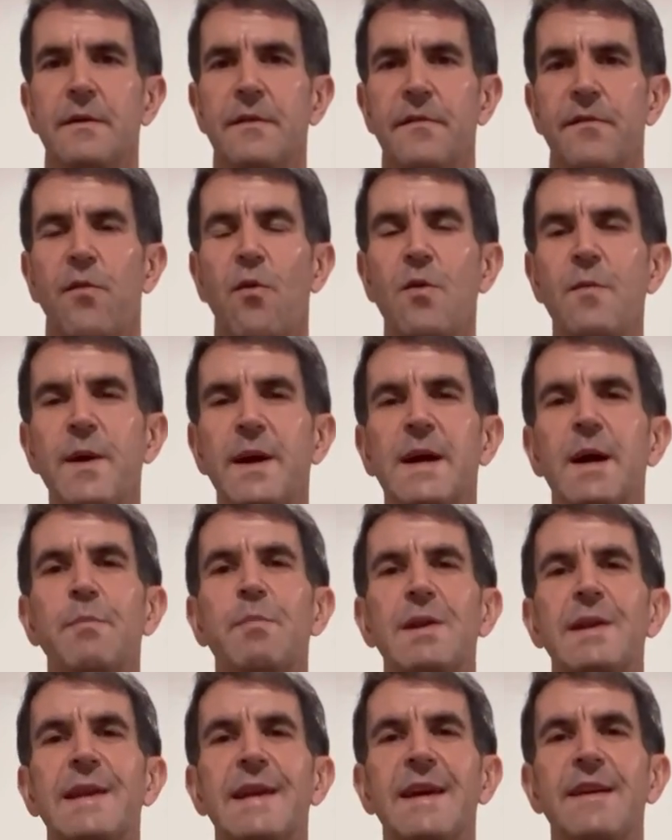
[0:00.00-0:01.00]
Forming a
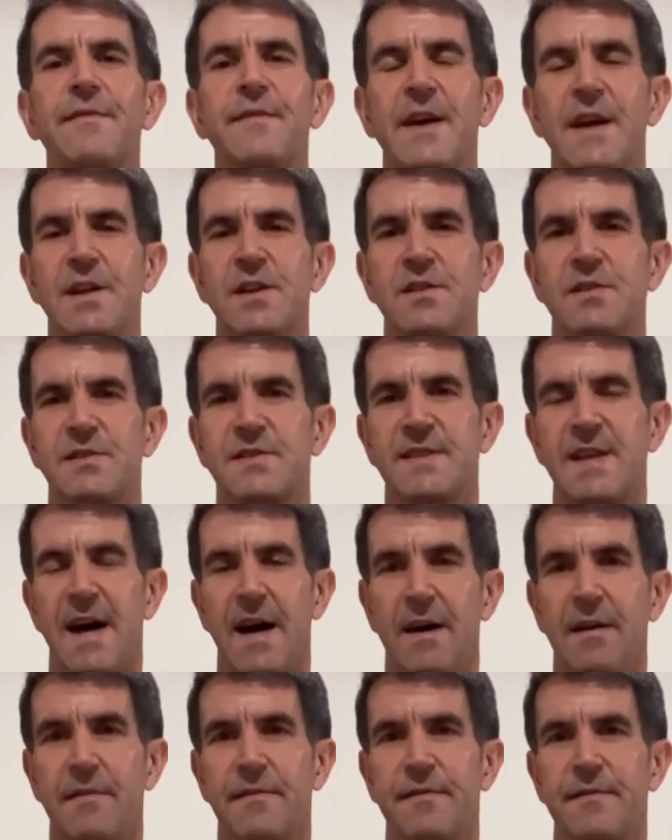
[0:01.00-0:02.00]
belief in
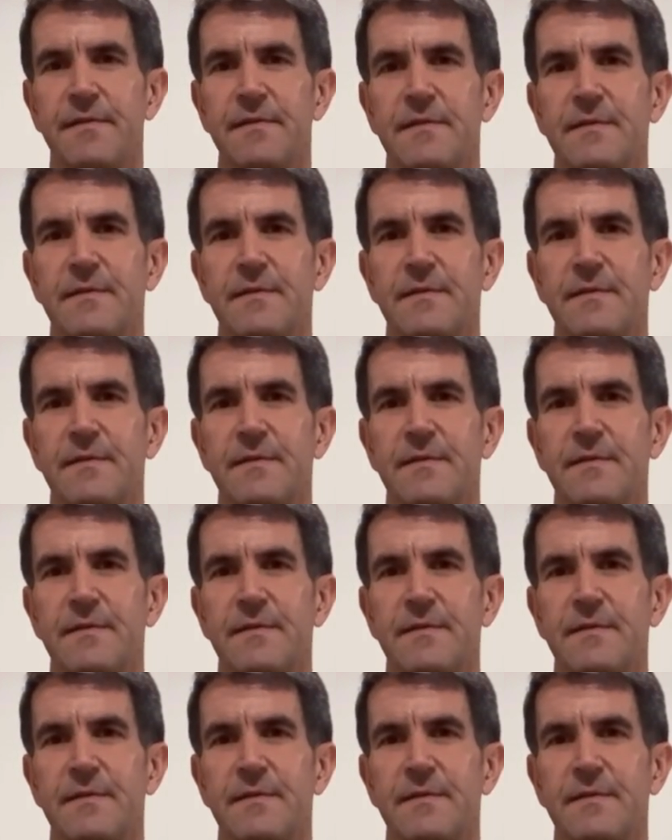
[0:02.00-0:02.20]
yourself